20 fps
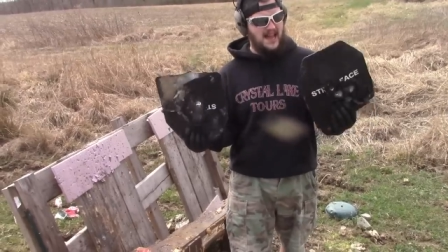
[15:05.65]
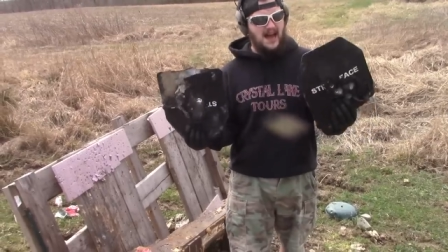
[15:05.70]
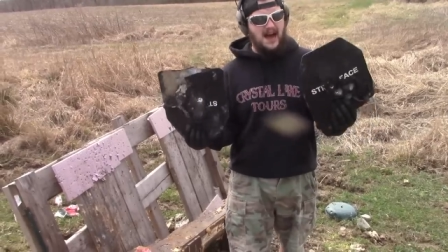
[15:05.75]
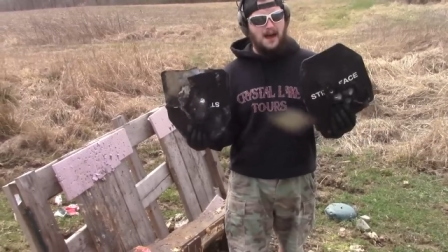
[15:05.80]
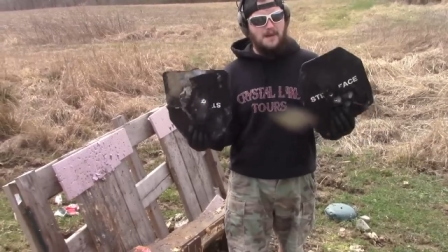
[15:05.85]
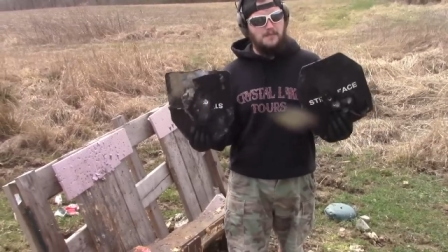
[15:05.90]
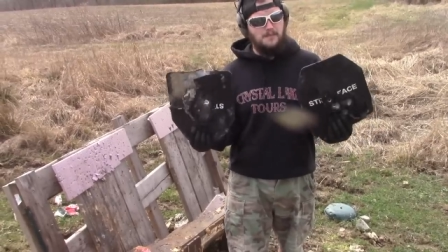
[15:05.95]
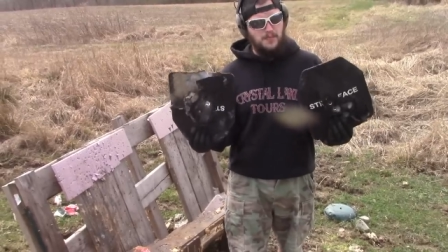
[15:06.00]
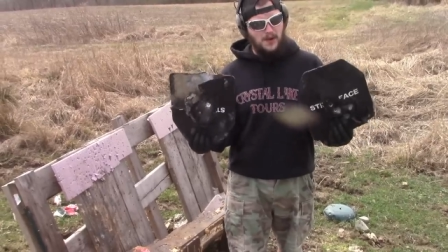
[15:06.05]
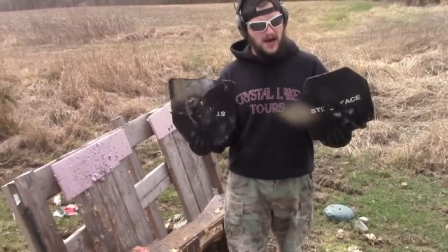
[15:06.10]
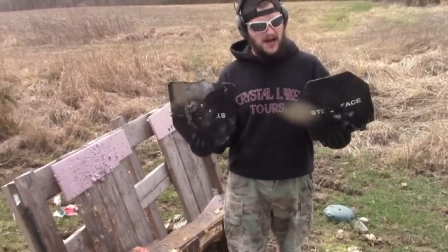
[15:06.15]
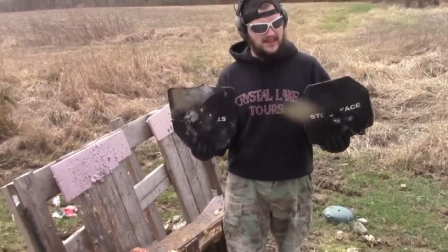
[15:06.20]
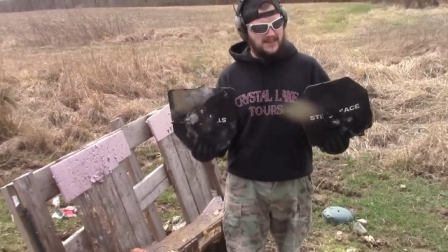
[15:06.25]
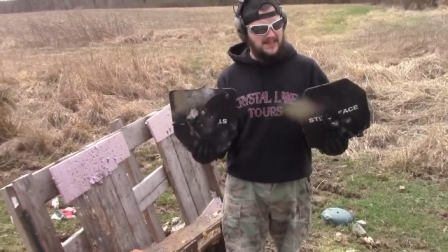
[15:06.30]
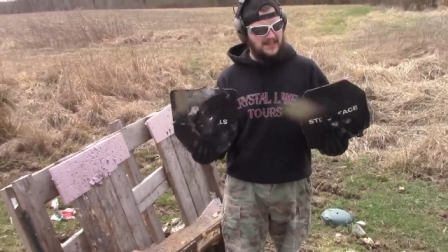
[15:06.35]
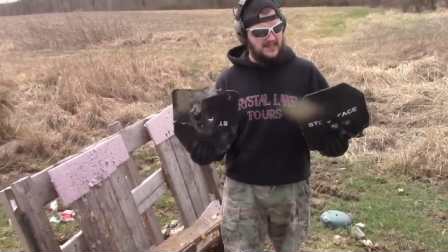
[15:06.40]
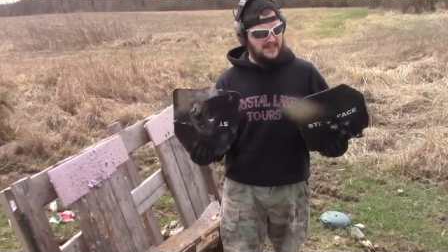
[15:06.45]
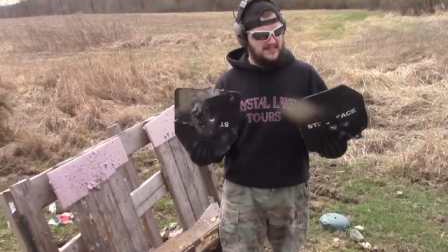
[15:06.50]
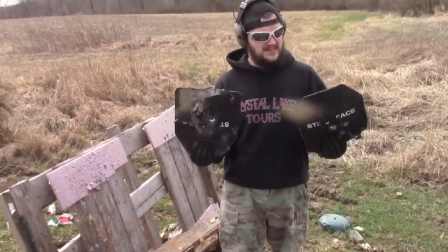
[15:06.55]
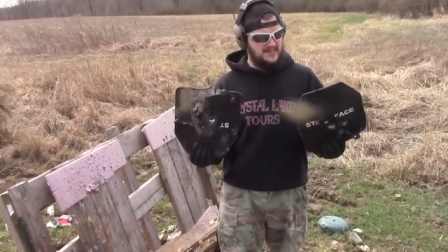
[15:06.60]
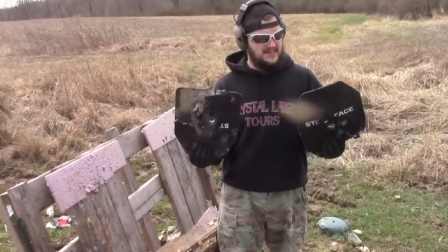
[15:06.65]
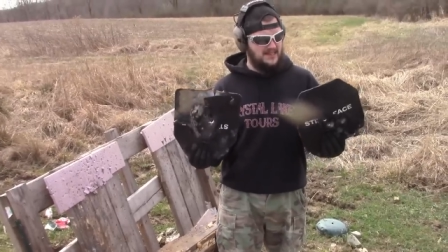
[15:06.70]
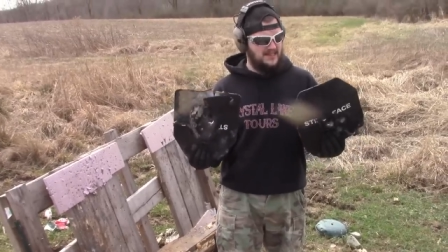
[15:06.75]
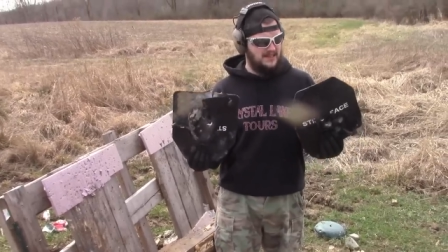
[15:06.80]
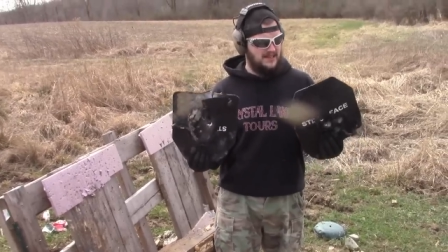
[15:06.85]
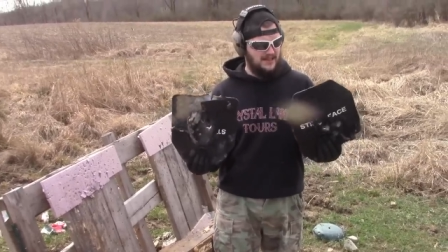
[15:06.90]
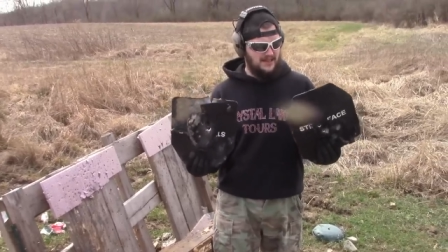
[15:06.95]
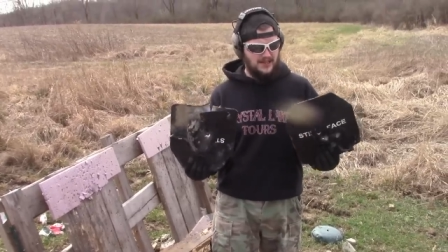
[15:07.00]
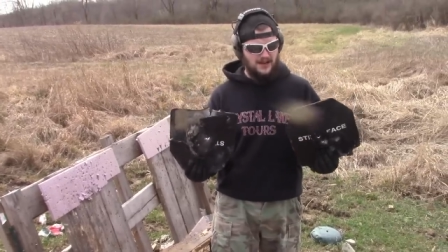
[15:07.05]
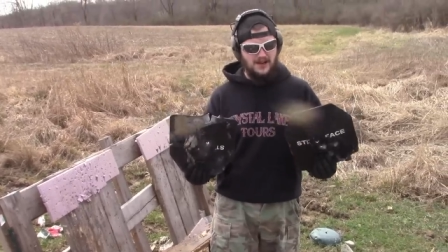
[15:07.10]
I bought these
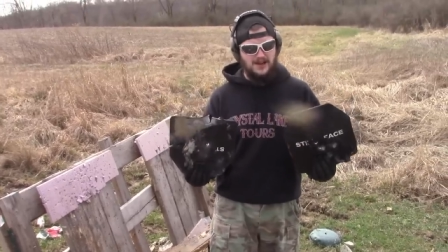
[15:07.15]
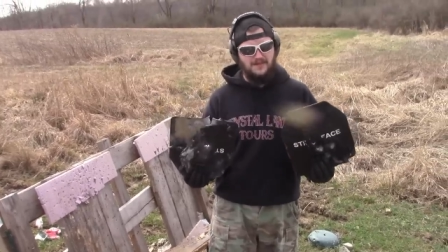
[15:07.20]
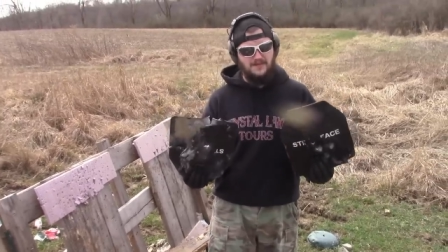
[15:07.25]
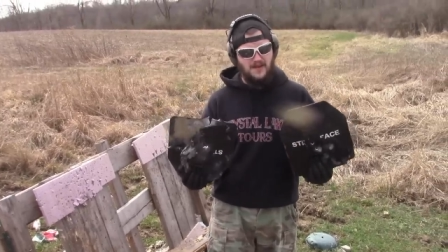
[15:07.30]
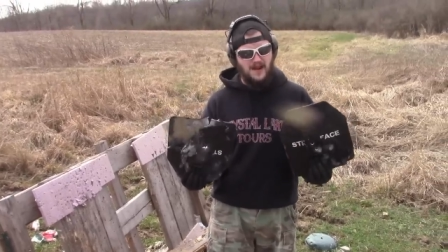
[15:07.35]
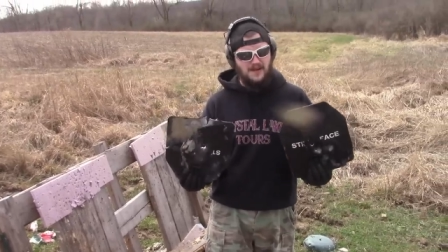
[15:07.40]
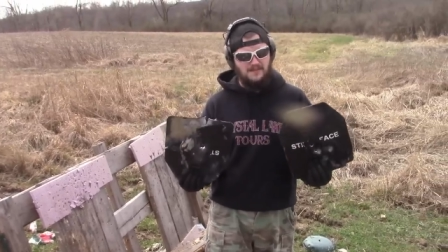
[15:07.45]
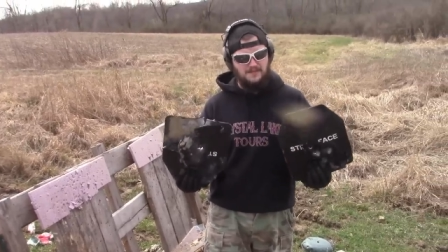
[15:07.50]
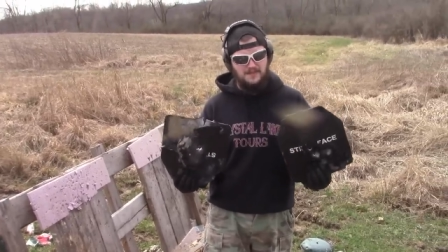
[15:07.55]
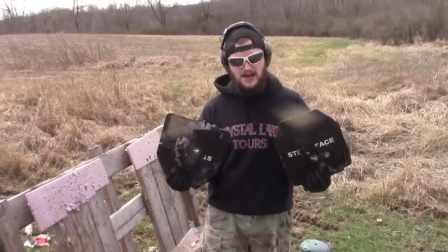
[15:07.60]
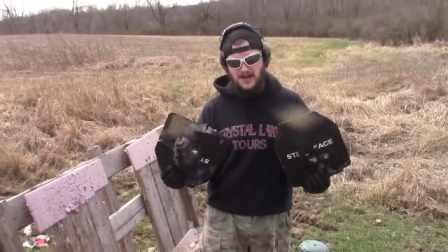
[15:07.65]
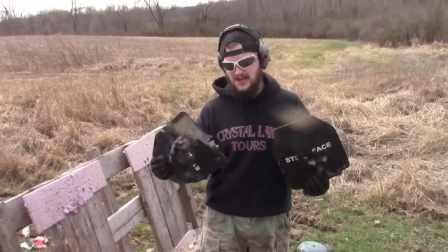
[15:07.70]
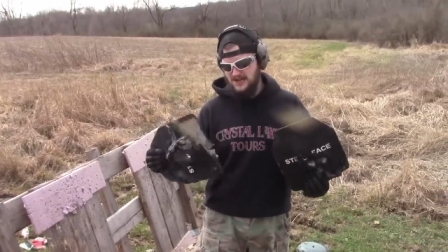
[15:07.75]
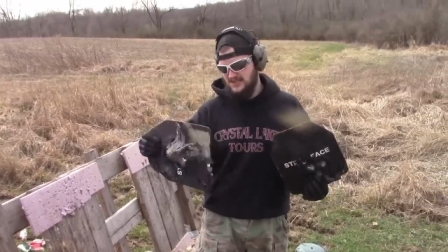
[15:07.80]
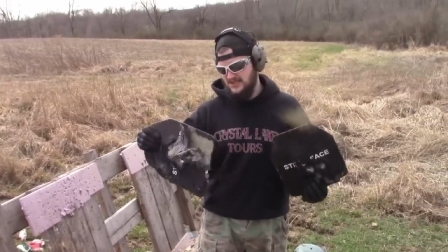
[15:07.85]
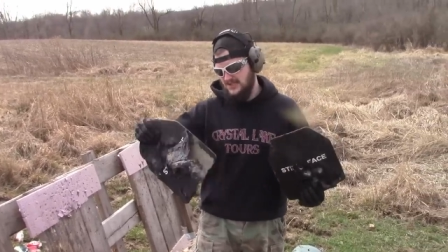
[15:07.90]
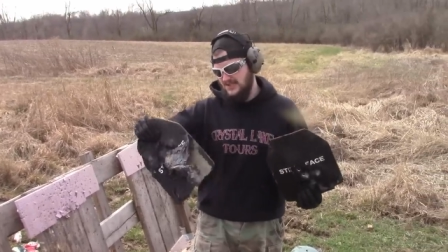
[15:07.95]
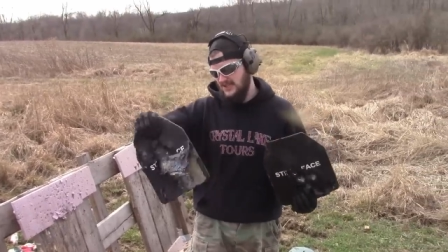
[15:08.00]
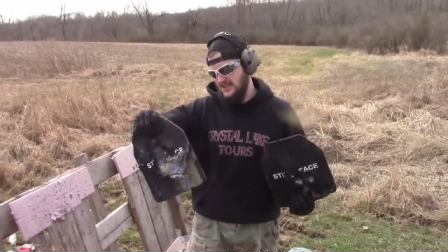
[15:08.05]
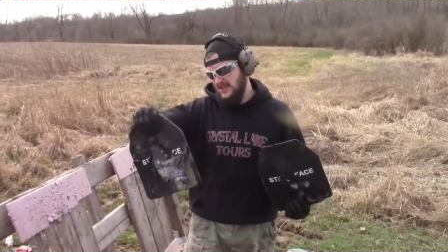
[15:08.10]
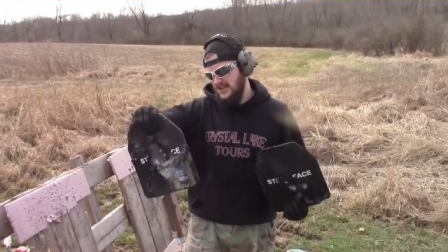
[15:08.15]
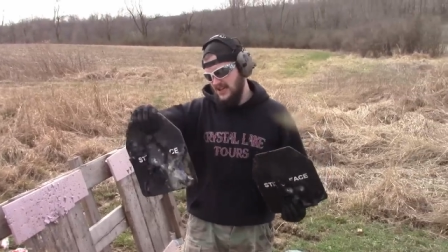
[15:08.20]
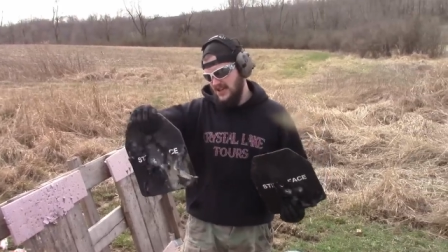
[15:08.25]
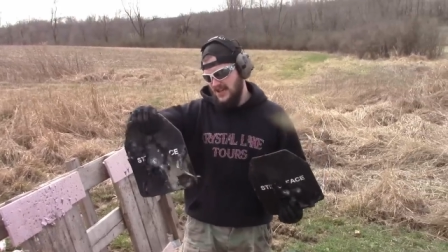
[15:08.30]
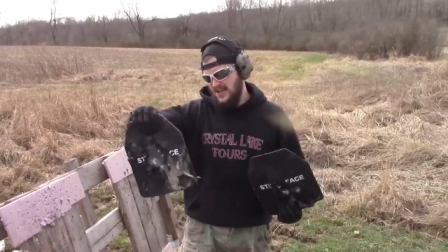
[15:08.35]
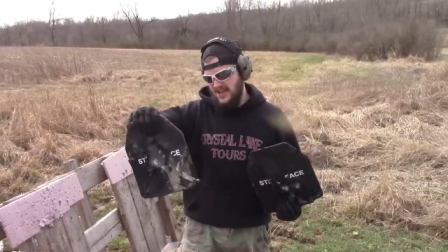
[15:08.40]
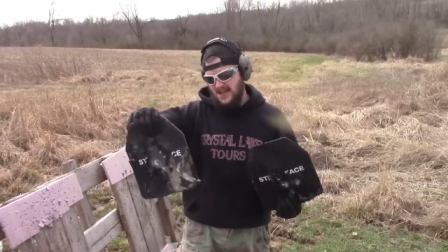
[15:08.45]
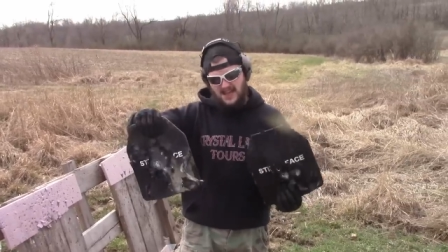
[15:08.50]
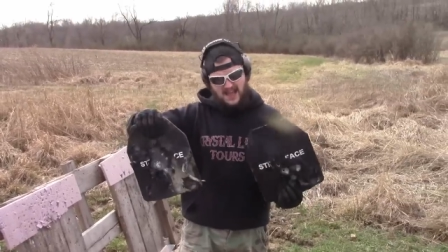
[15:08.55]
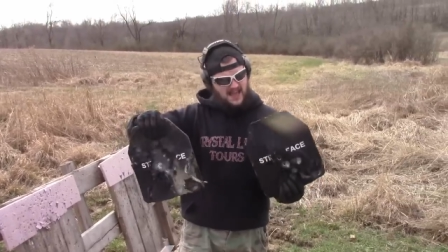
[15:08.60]
35 bucks
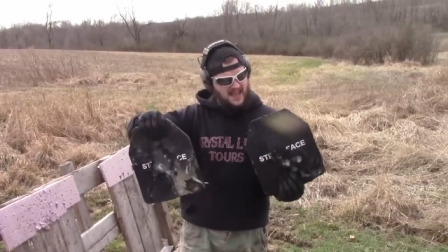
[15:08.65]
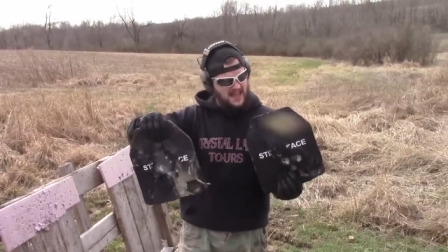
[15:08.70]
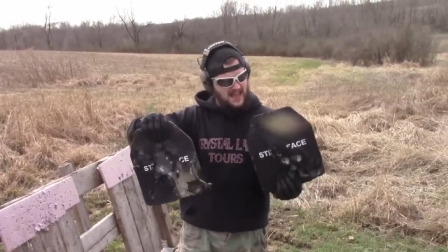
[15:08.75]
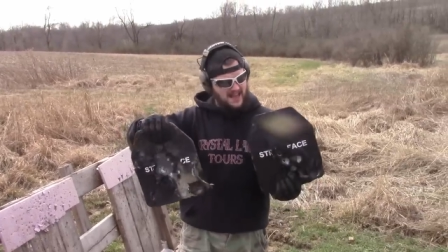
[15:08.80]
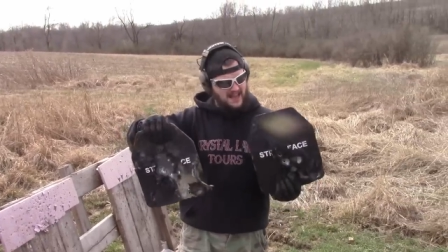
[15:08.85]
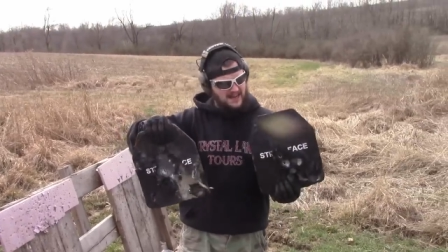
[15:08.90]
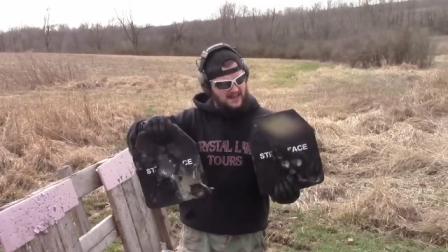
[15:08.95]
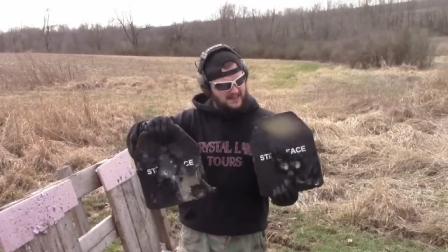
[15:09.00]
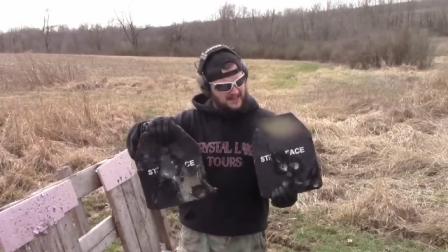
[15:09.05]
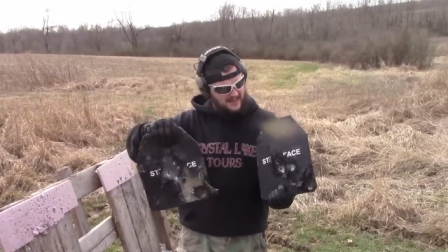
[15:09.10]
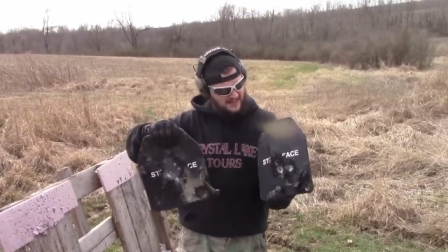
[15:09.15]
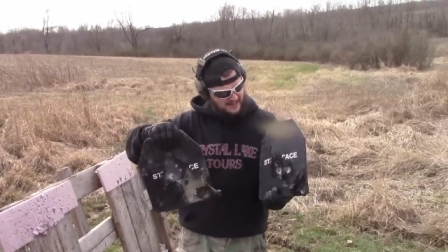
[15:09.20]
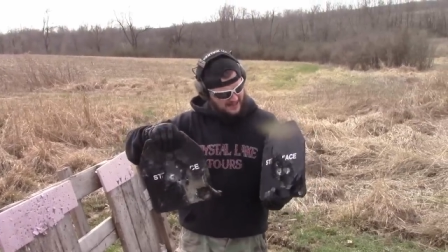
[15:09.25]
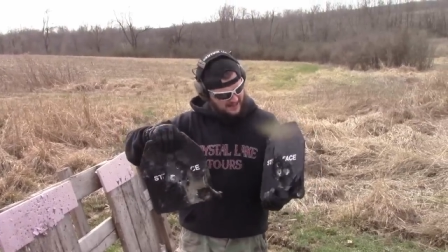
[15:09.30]
and